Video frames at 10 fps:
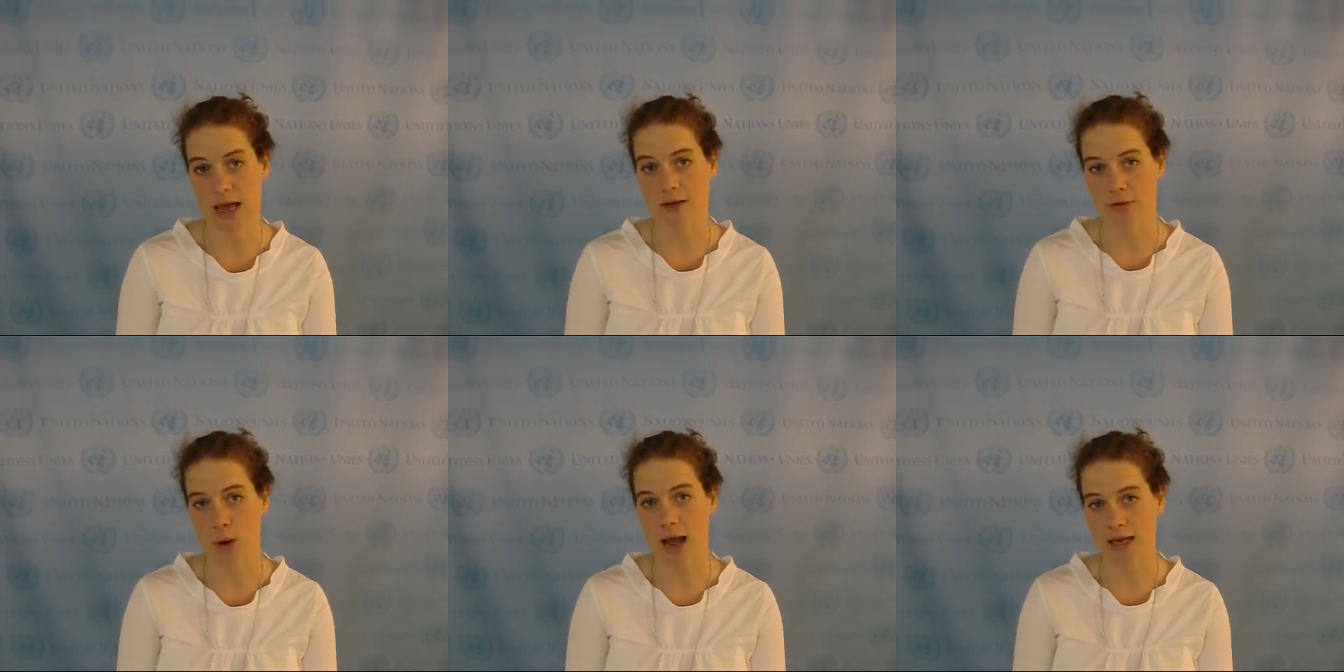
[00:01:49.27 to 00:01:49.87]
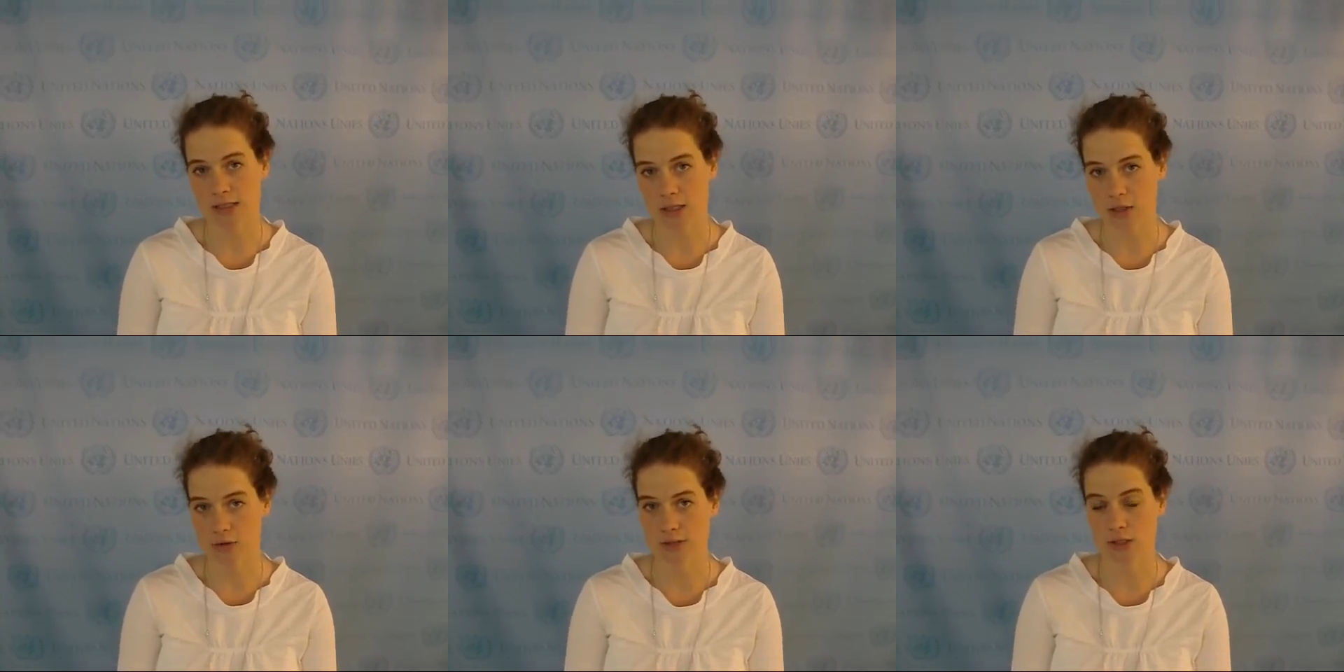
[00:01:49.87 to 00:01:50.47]
NAFO has
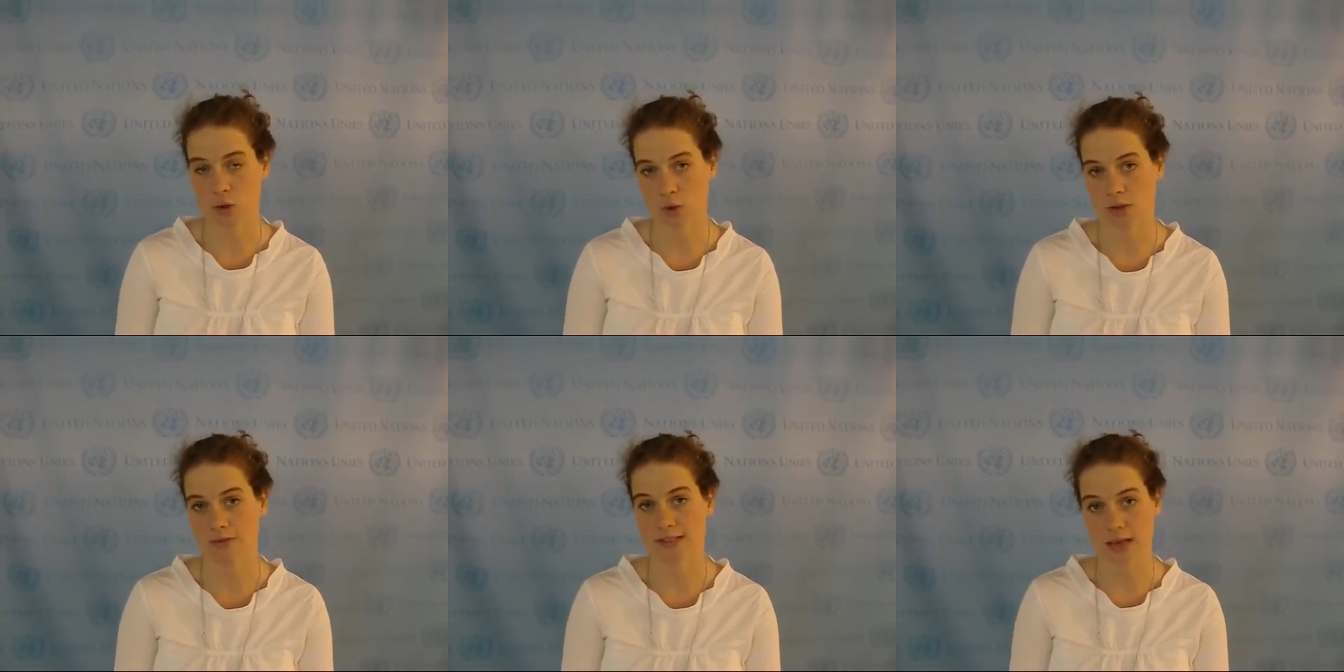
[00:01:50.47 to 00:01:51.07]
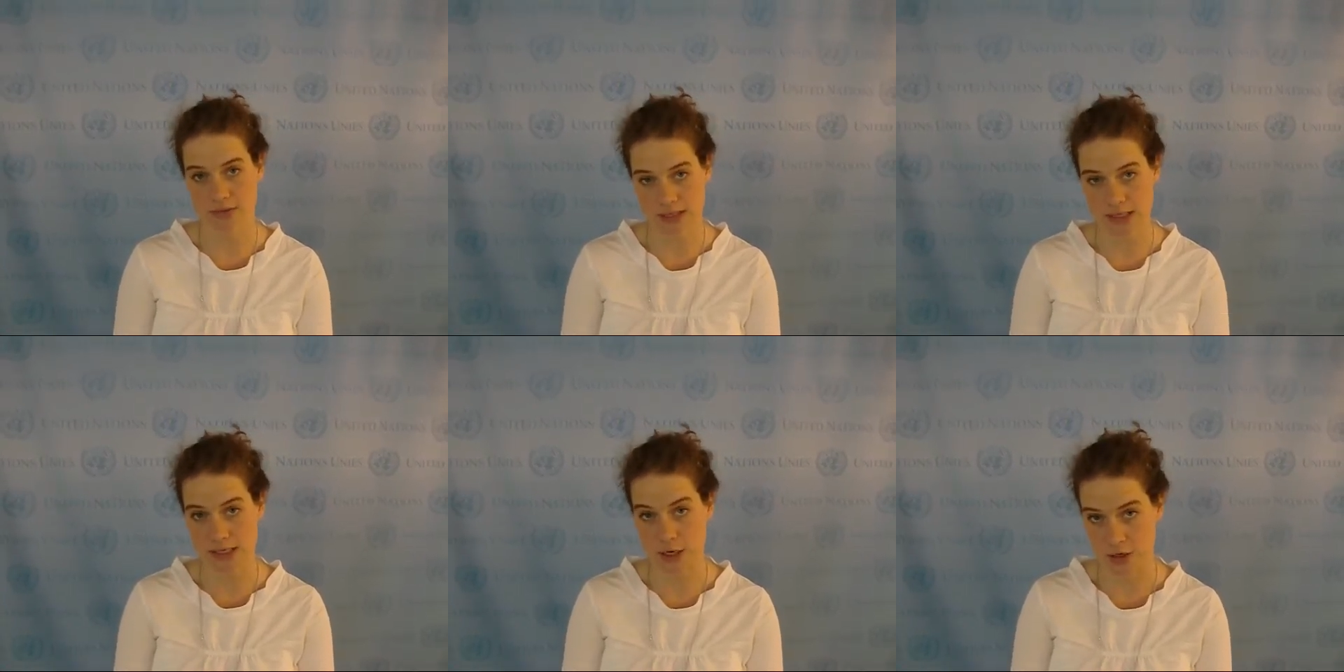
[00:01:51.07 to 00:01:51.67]
closed a total of
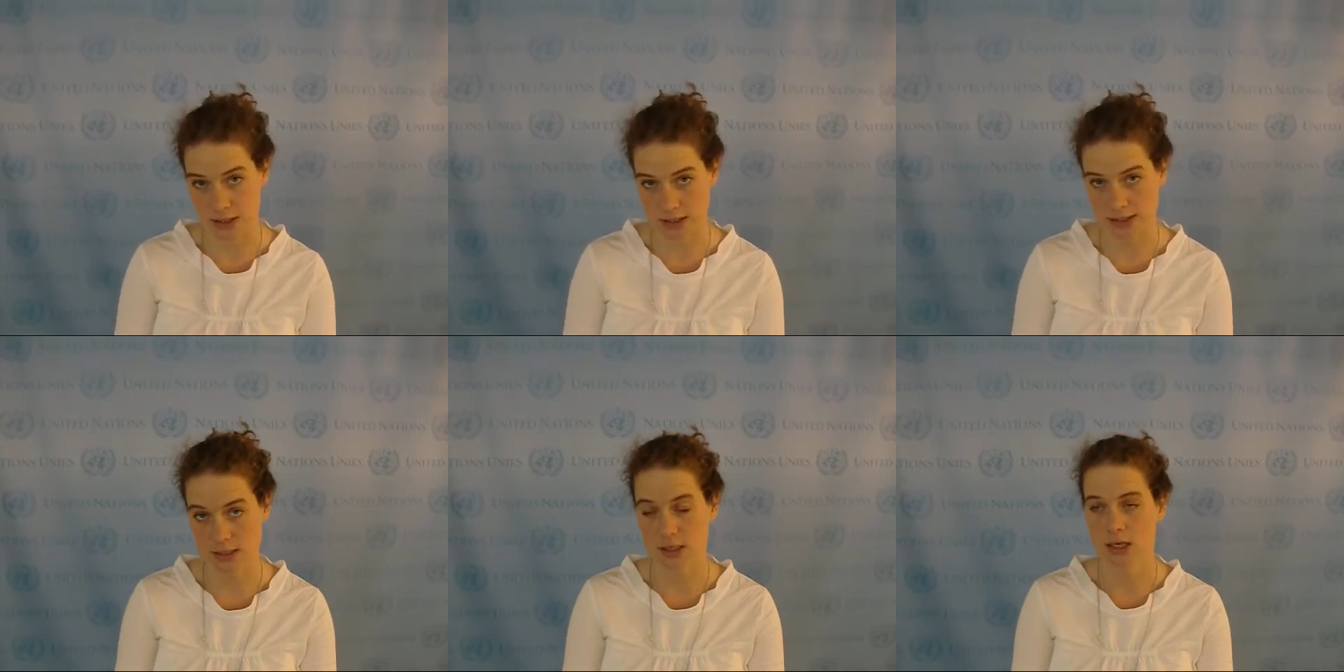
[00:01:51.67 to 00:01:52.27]
seventeen areas.